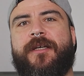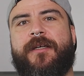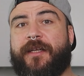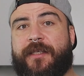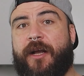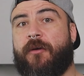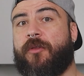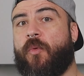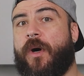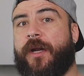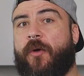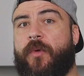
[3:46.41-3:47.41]
The second
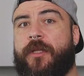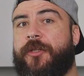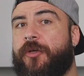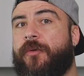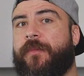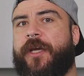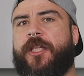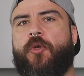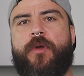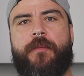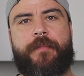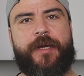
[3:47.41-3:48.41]
one I will do, it
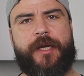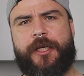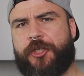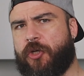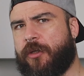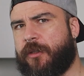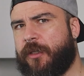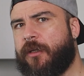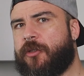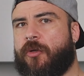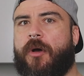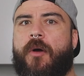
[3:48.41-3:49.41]
will be shorter,
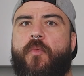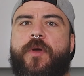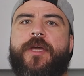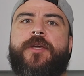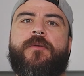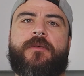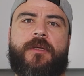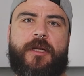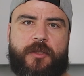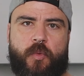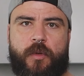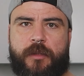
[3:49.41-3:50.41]
so I will use
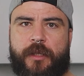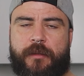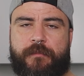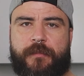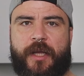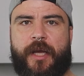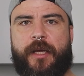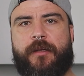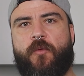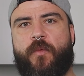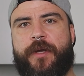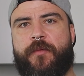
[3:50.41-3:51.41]
less water
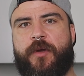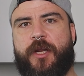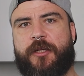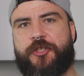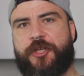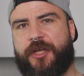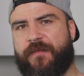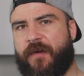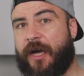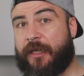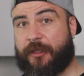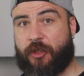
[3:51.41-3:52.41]
and we will achieve
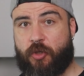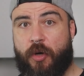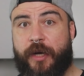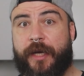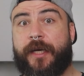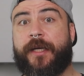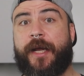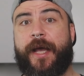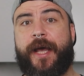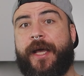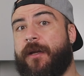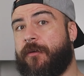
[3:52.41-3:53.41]
a stronger
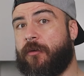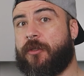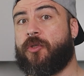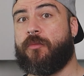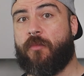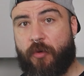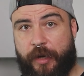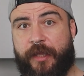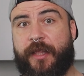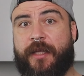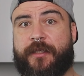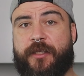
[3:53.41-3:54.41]
and also more
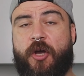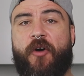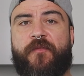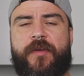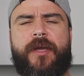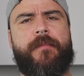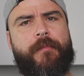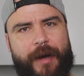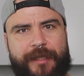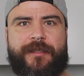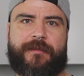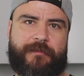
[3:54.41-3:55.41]
intense coffee,
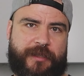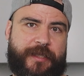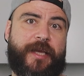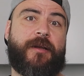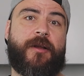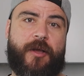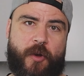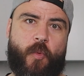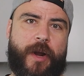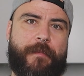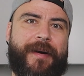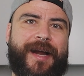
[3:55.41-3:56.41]
but still
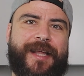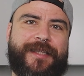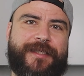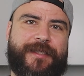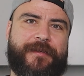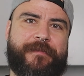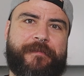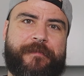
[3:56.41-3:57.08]
well balanced.